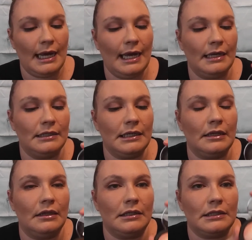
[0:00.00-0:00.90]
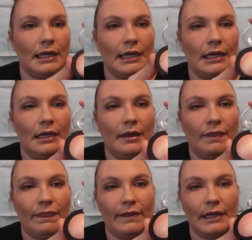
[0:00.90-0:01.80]
And it looks like
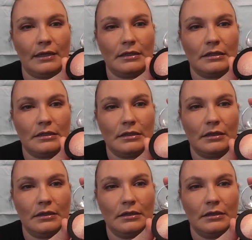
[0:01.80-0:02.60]
this.